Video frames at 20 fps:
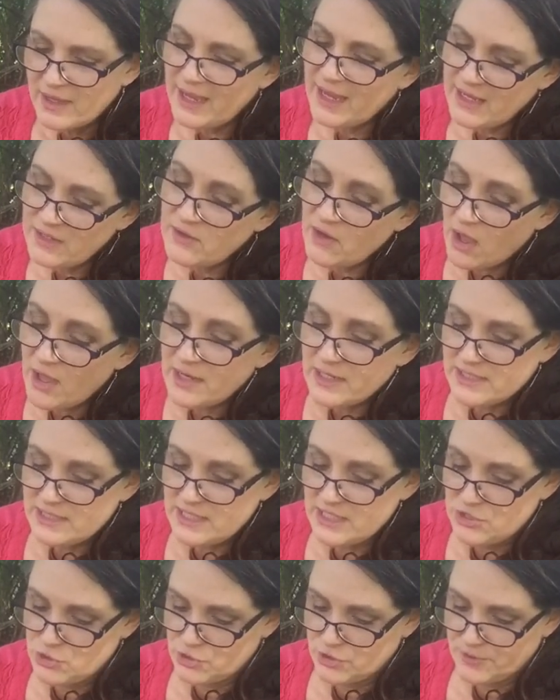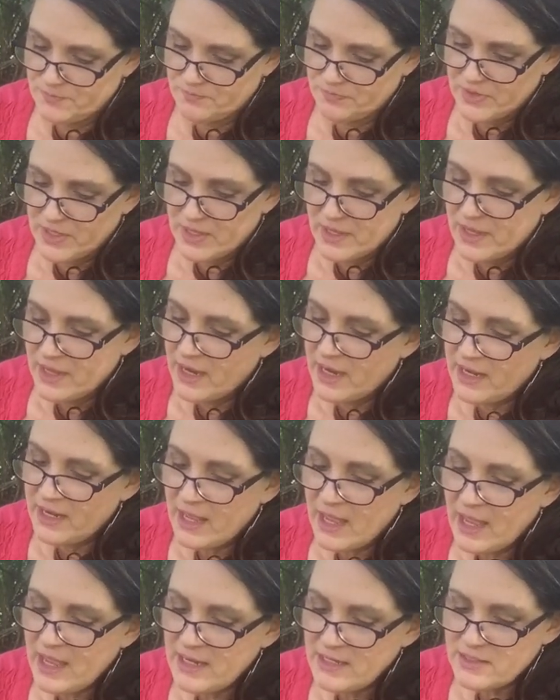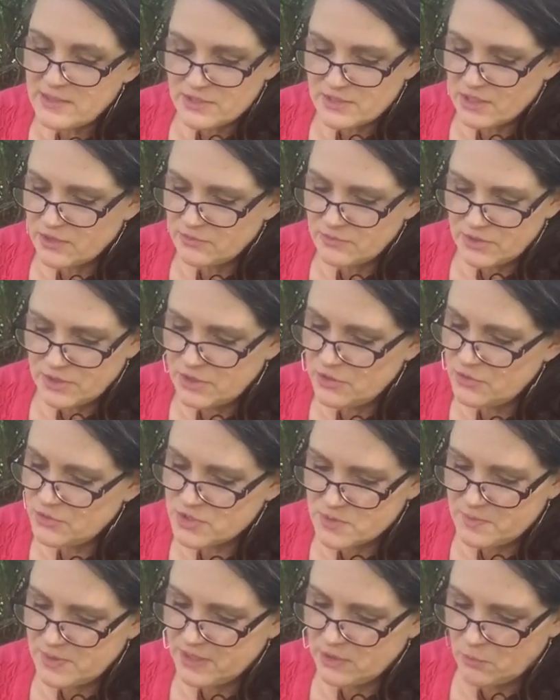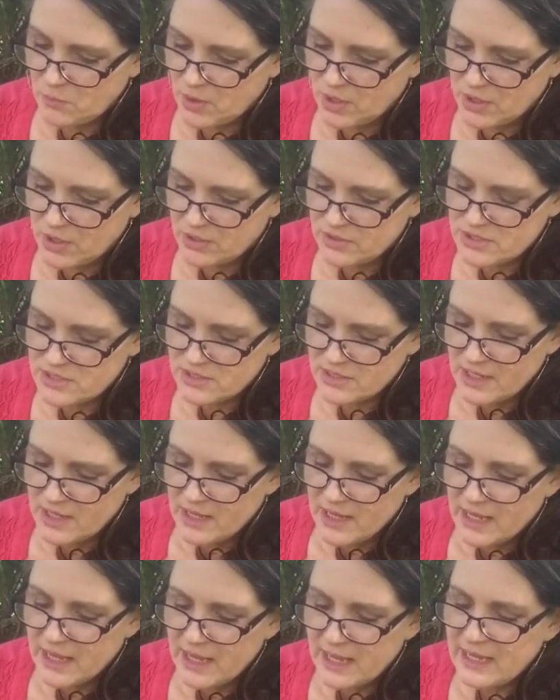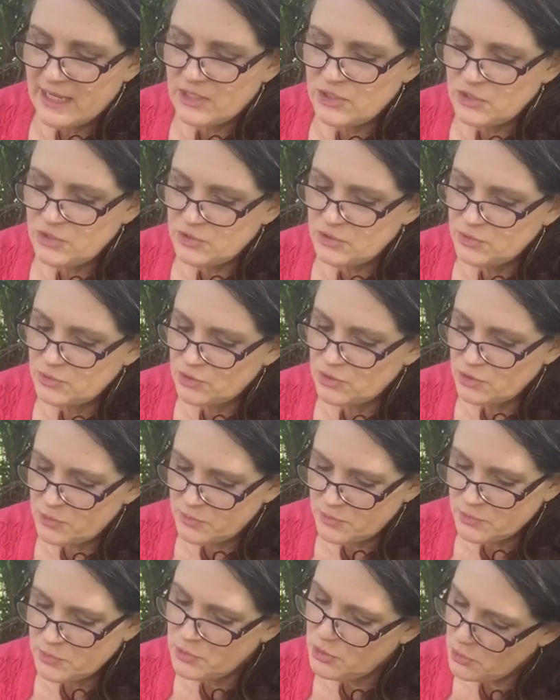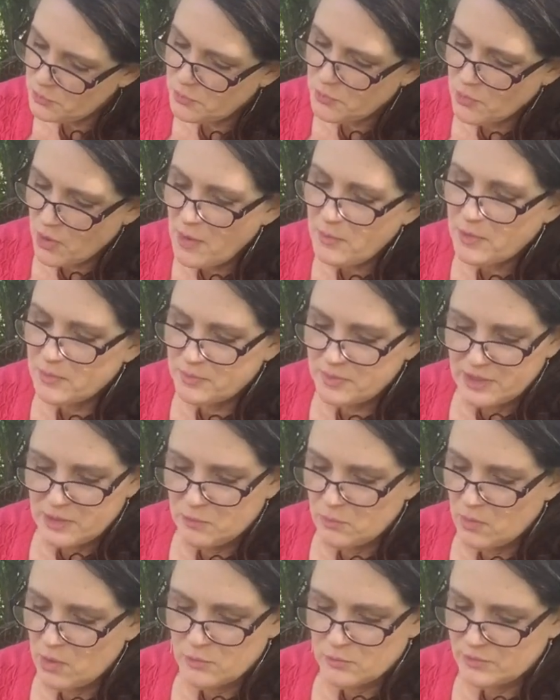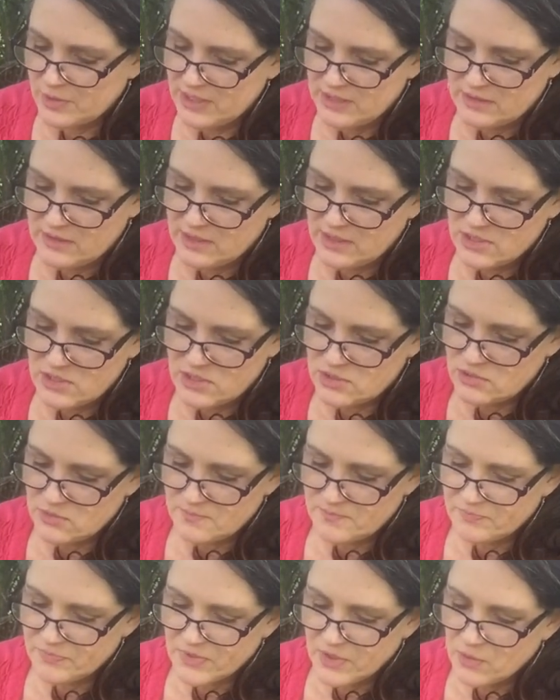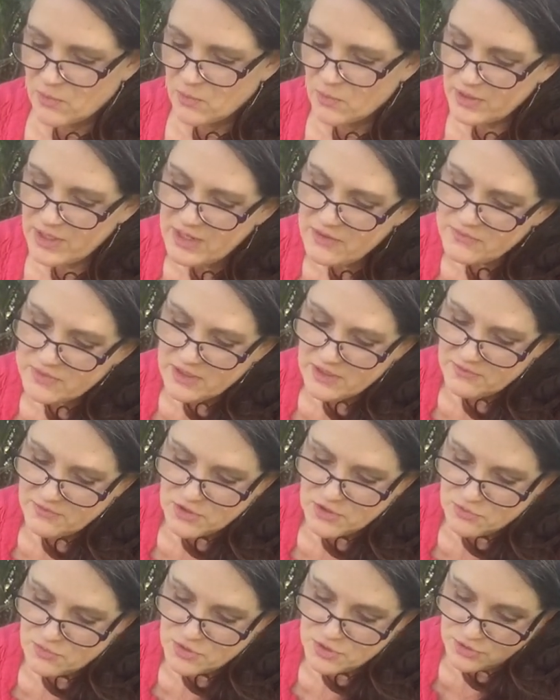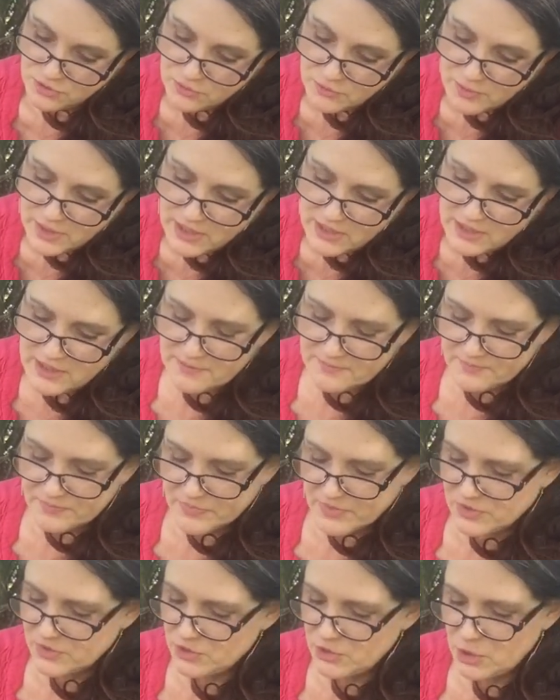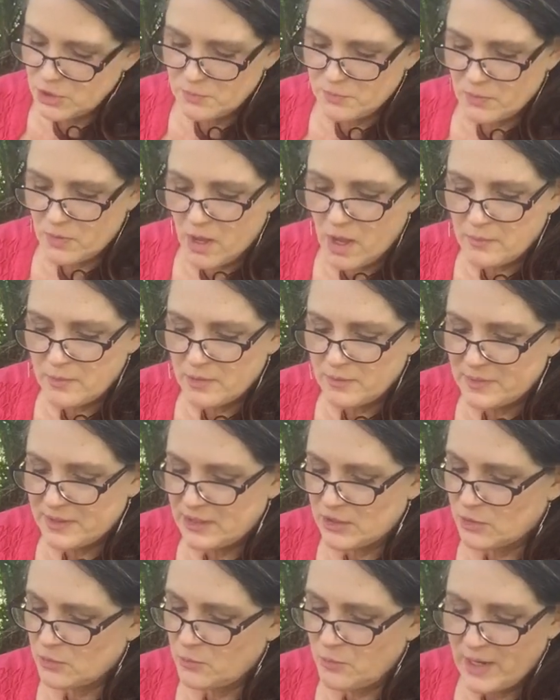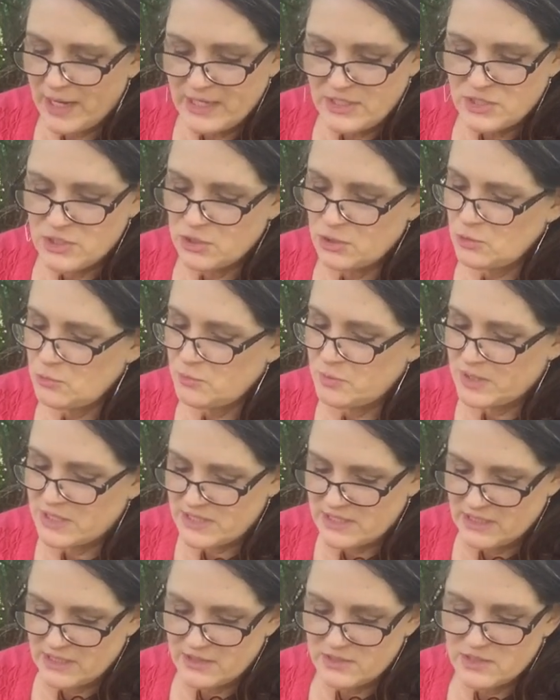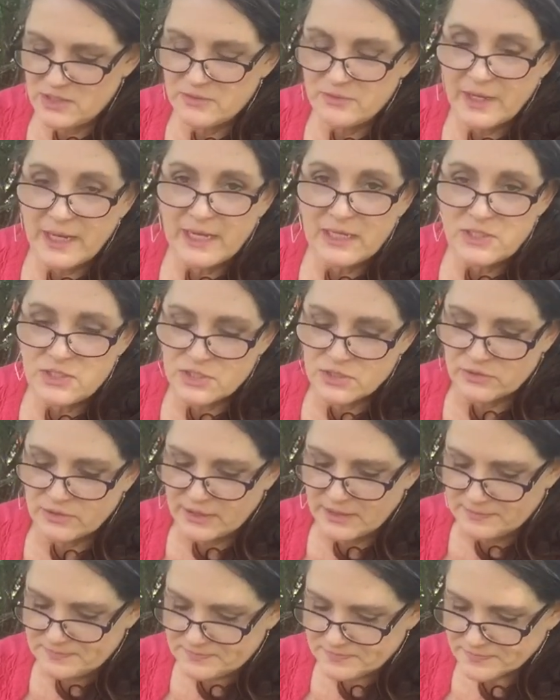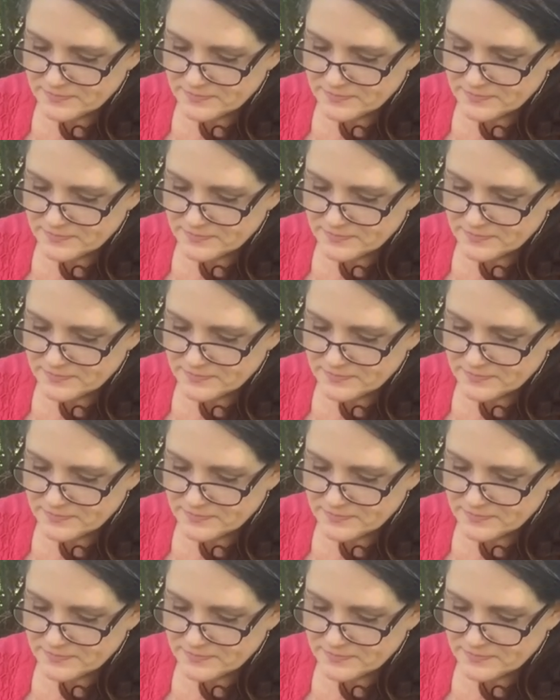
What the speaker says: and not a teacher, and I don't use big words, and you probably won't read this. Or even if you do read it, you probably are way too busy to answer it,